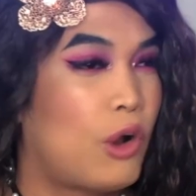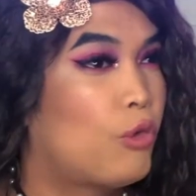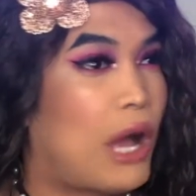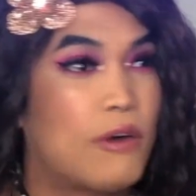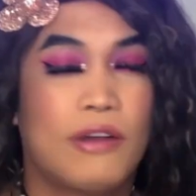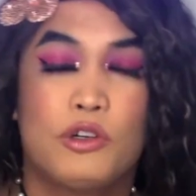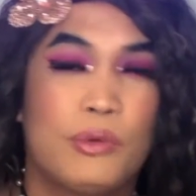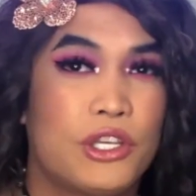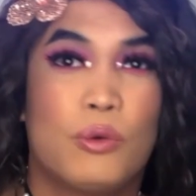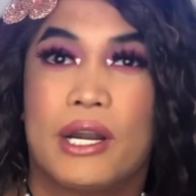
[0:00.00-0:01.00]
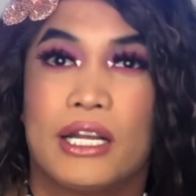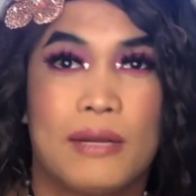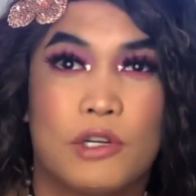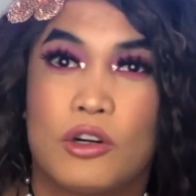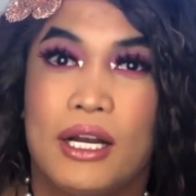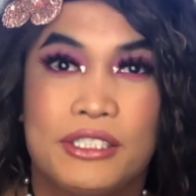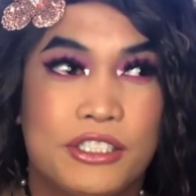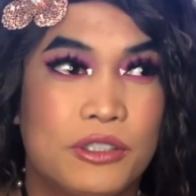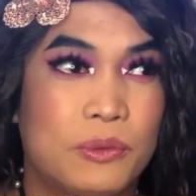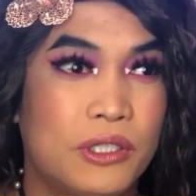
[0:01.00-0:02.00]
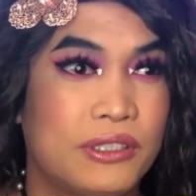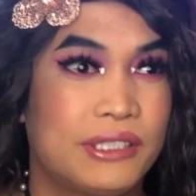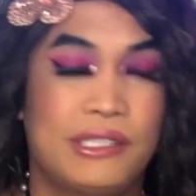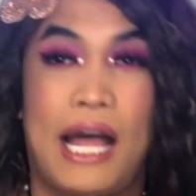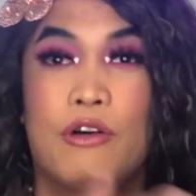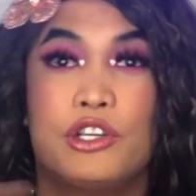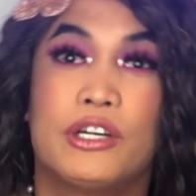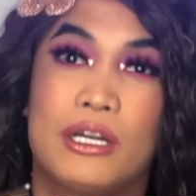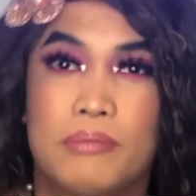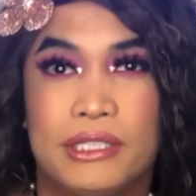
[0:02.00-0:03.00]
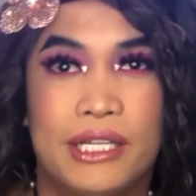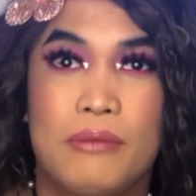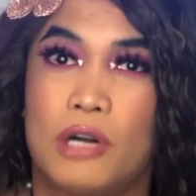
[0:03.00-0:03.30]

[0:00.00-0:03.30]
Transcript: However way you want to come across to the world is how you're going to present,